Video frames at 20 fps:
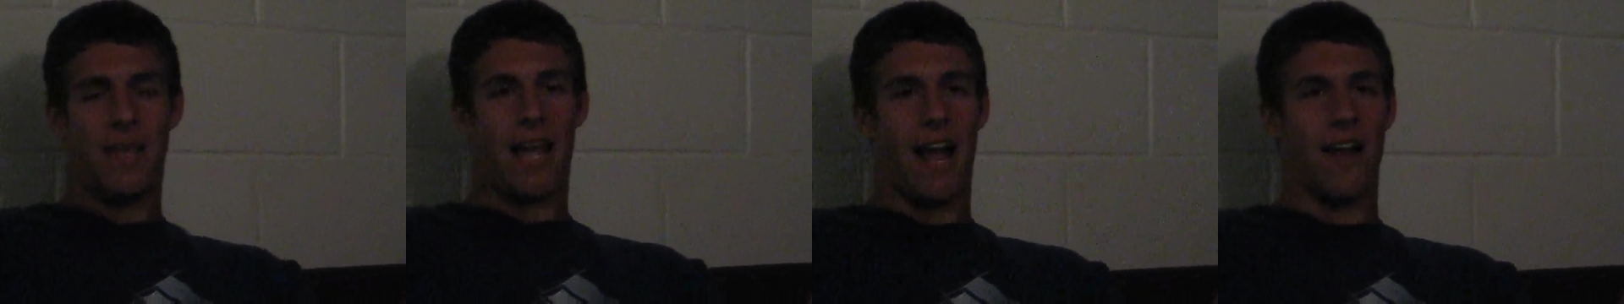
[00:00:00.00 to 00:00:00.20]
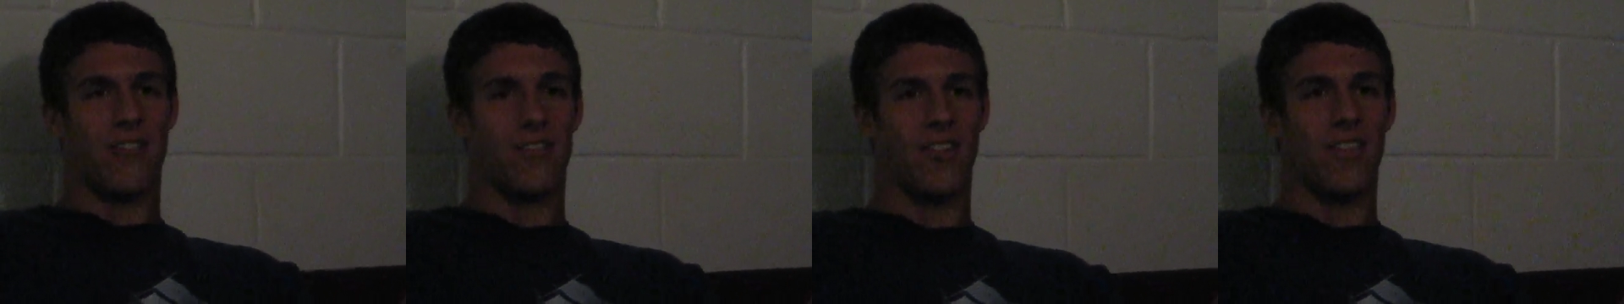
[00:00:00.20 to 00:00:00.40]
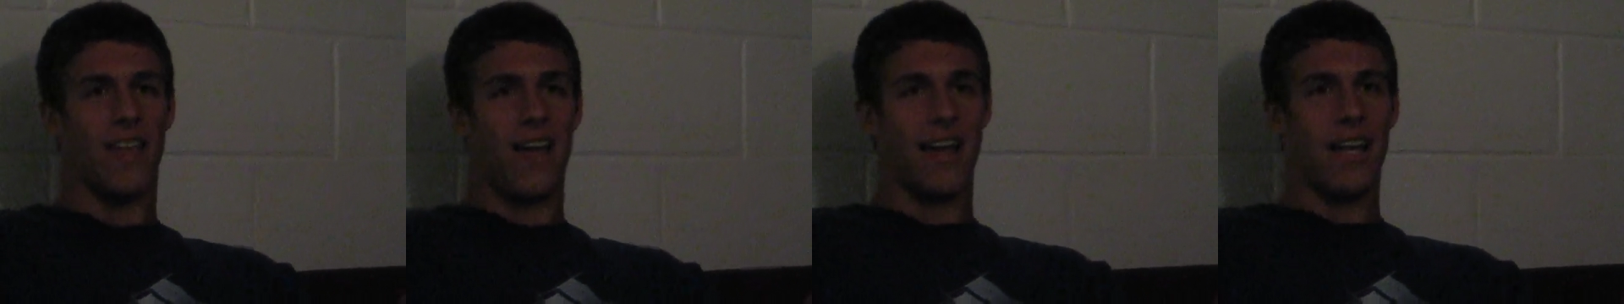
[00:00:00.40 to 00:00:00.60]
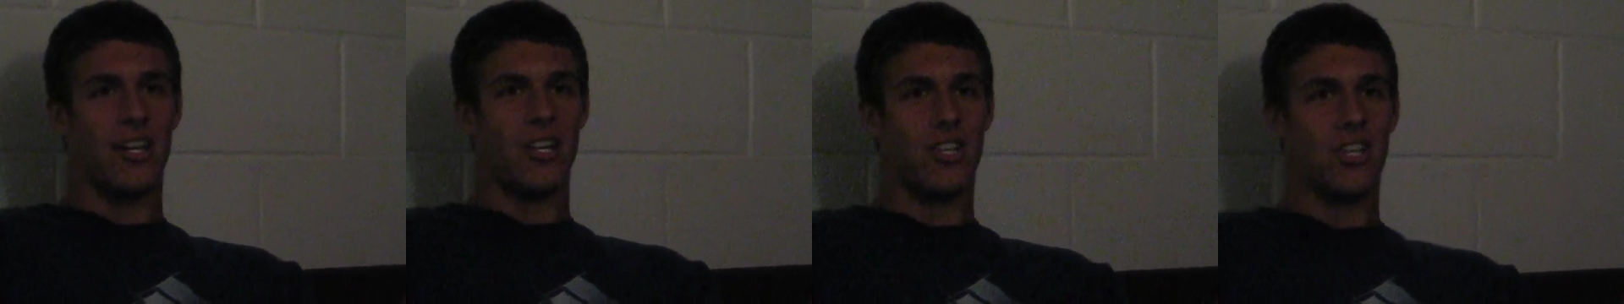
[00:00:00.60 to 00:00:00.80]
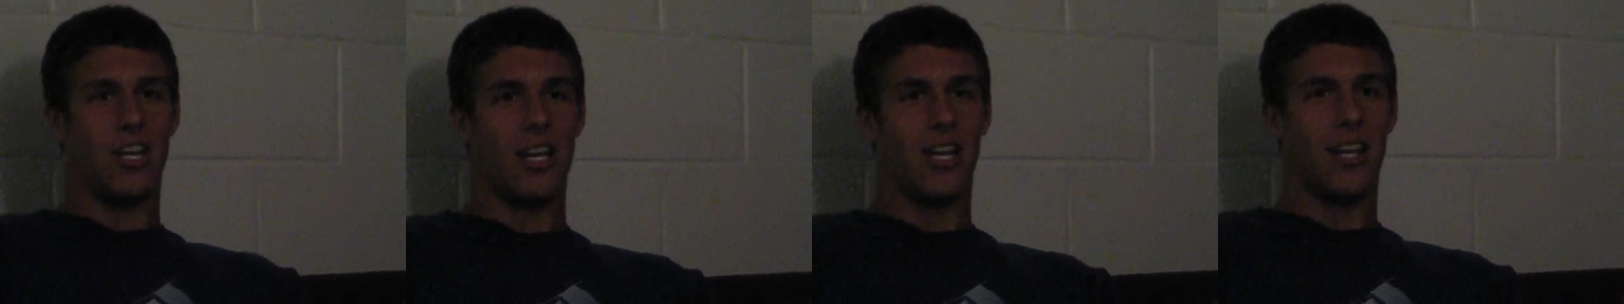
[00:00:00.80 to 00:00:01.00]
me after that
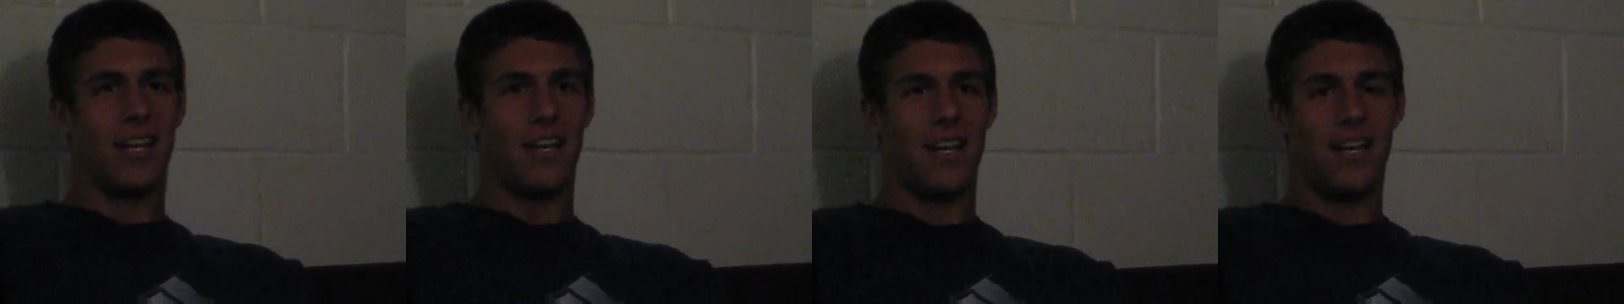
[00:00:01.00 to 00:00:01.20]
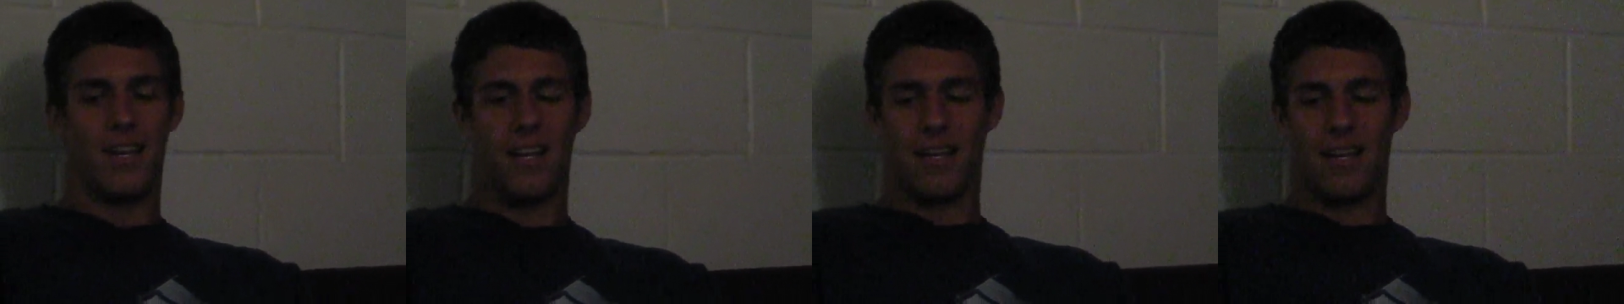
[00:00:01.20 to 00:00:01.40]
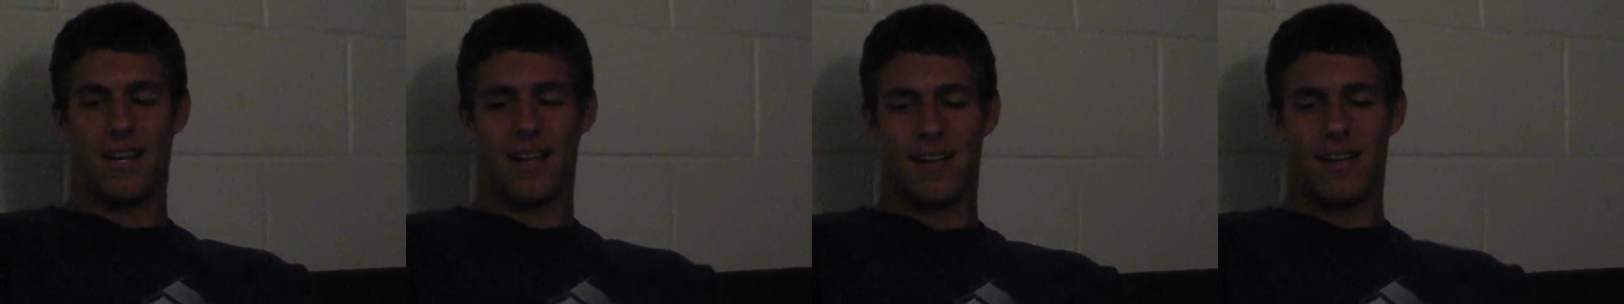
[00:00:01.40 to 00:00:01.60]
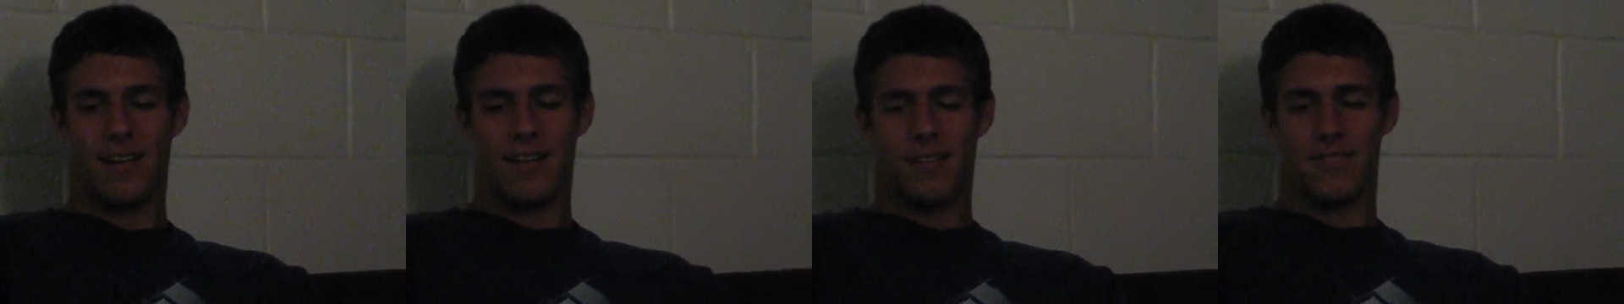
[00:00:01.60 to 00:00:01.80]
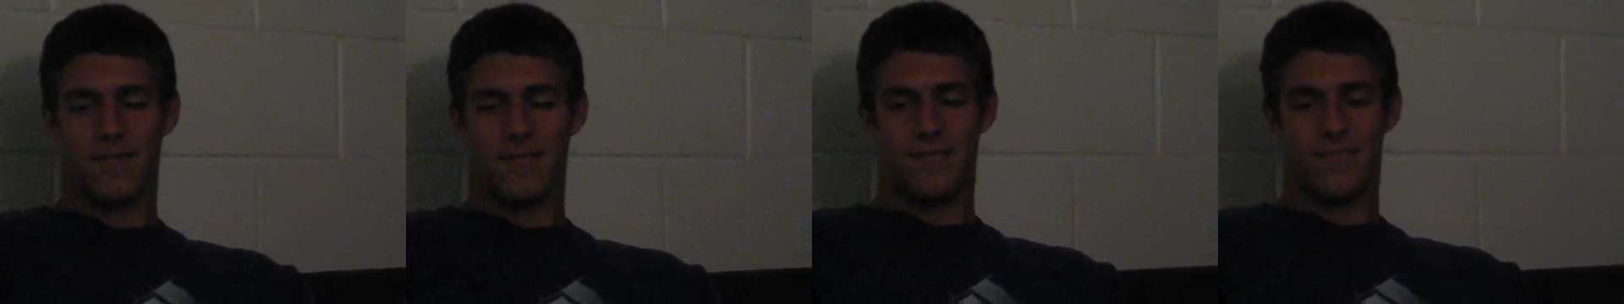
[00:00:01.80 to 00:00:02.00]
this would have been a great time
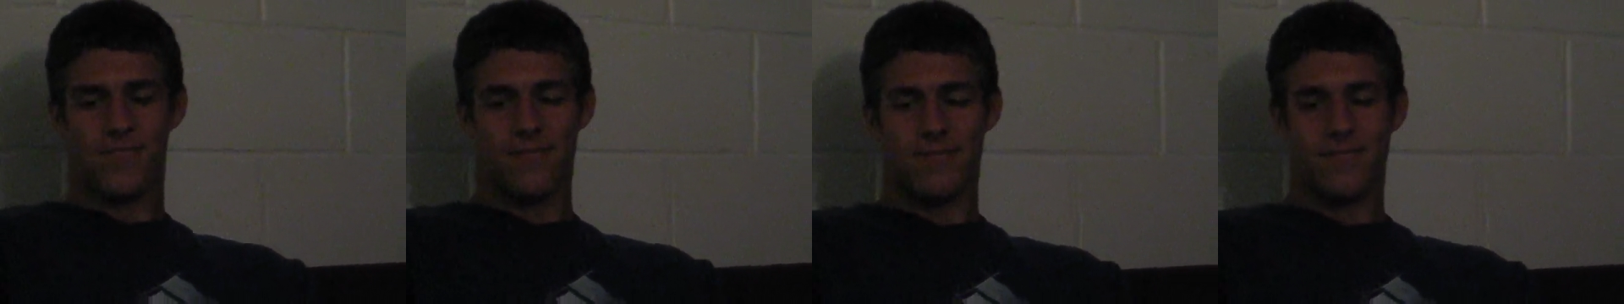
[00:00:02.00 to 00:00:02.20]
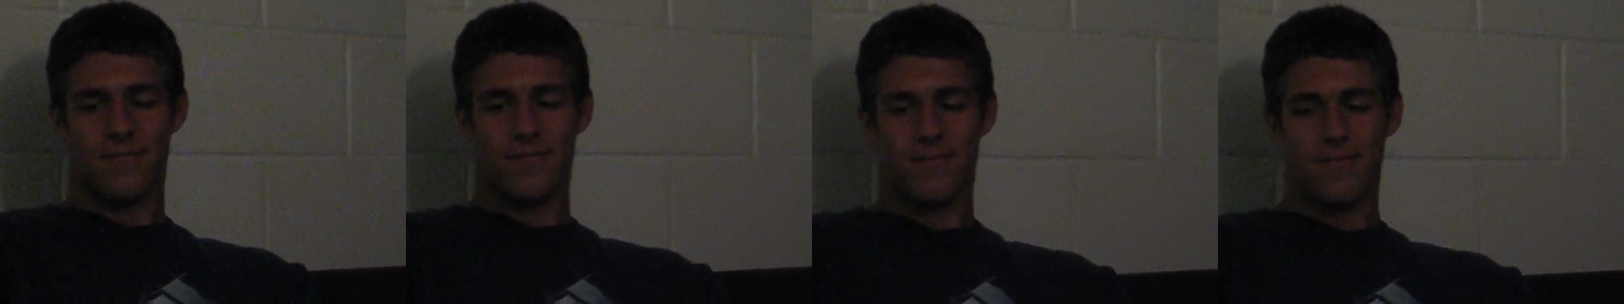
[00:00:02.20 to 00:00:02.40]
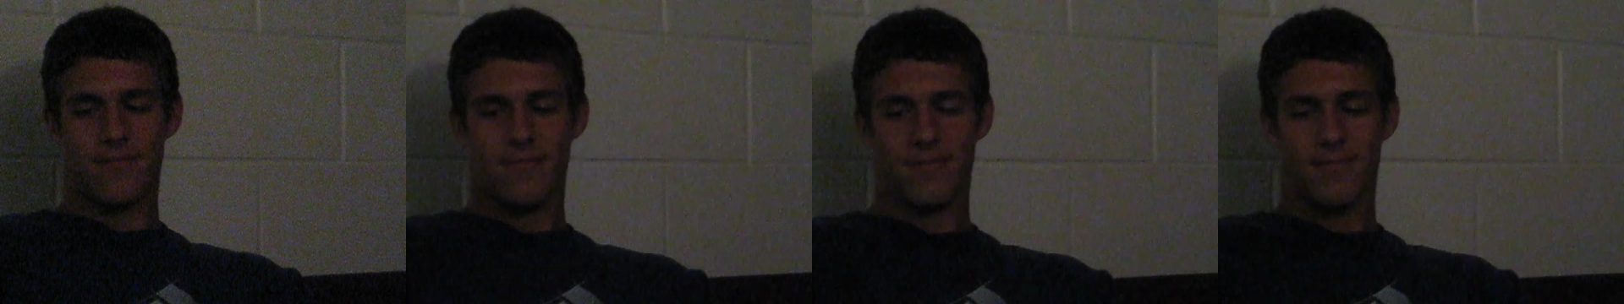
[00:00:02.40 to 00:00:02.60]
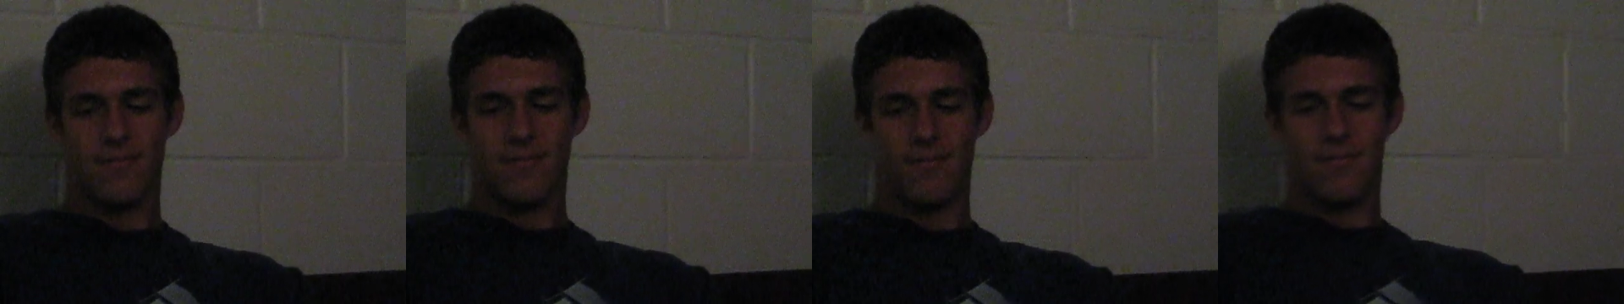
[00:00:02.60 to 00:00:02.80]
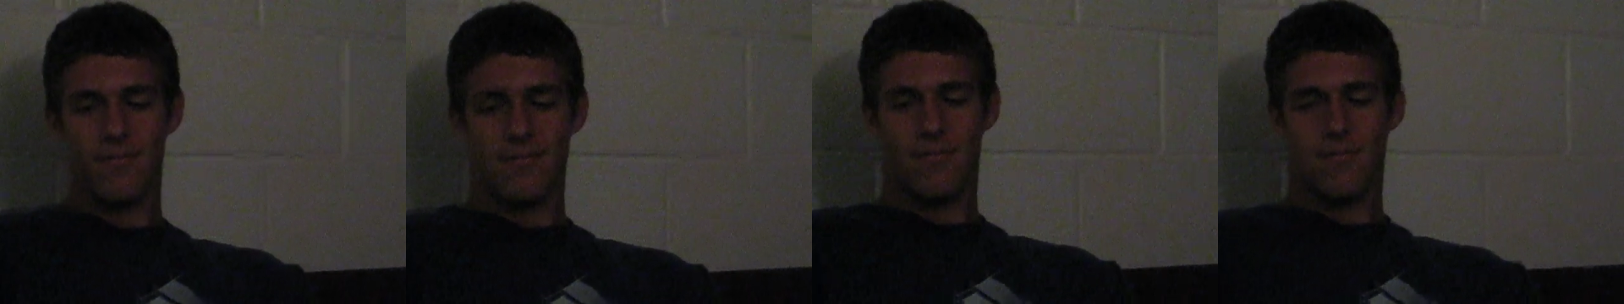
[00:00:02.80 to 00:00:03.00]
to insert your boo
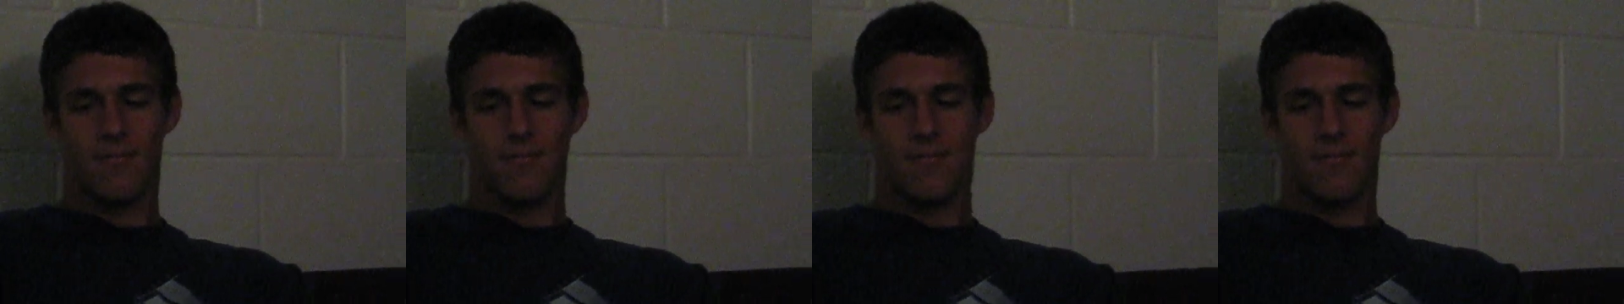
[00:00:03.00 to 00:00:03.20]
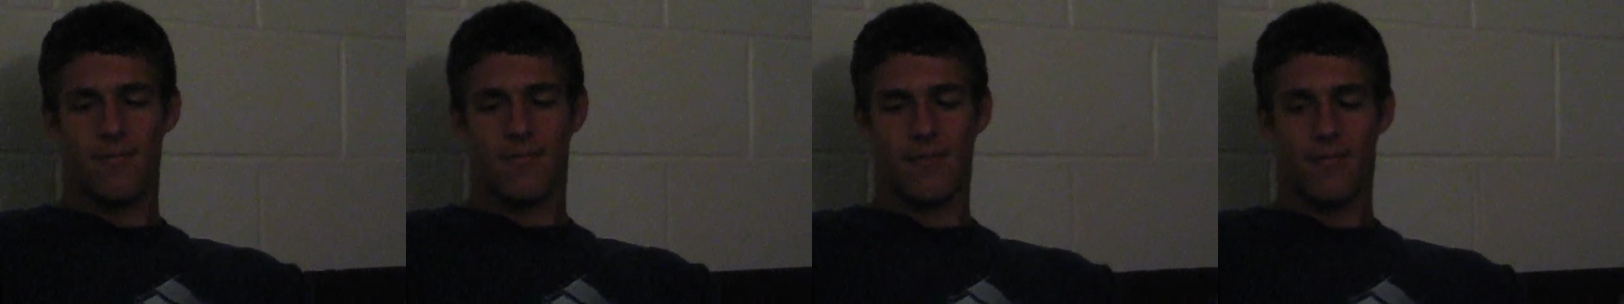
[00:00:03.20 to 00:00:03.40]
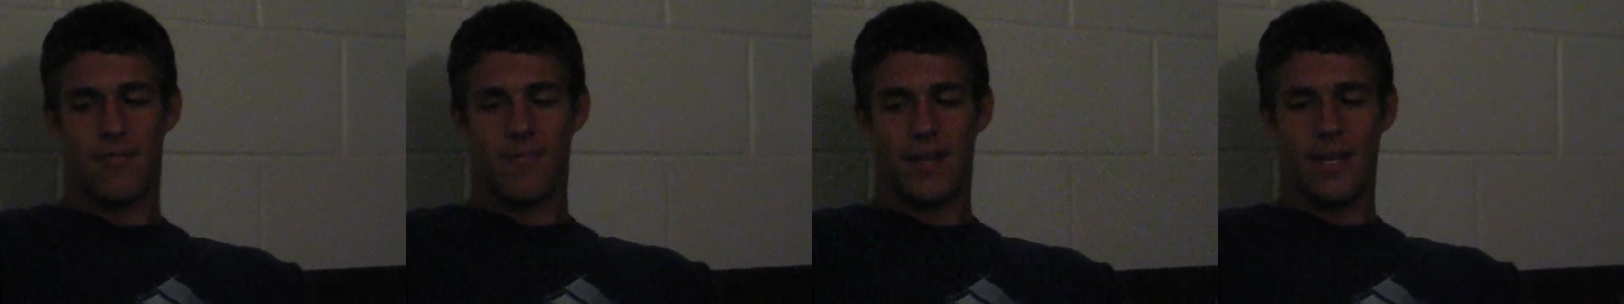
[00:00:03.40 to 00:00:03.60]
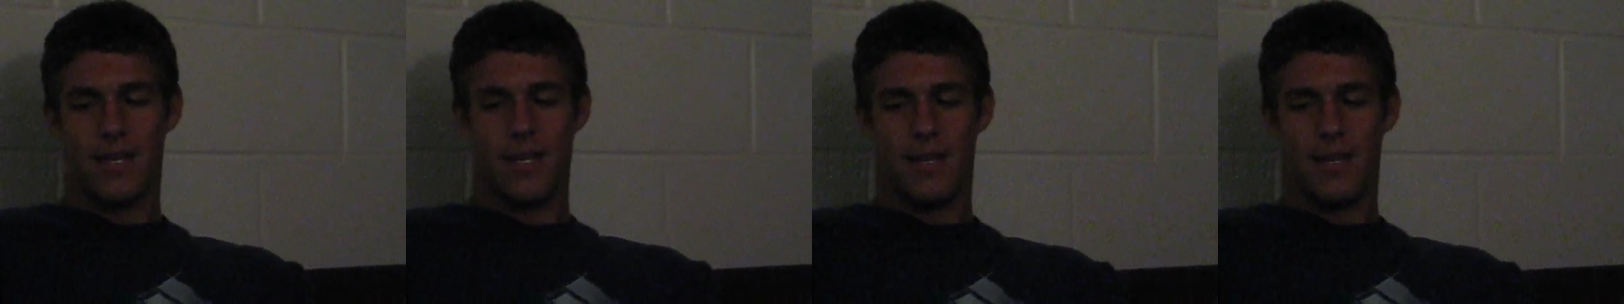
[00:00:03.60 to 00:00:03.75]
fuck you